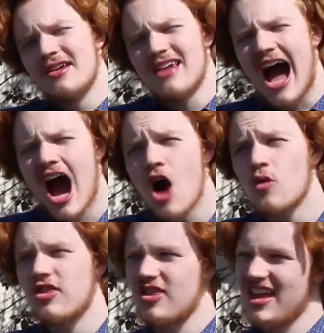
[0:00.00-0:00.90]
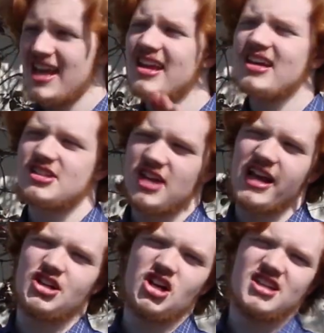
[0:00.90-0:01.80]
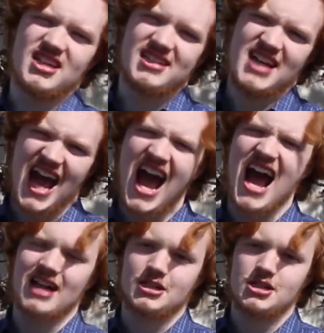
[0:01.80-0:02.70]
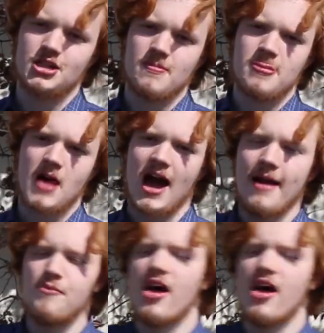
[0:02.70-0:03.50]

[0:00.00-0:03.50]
Now the heat exchanger is attached, I'm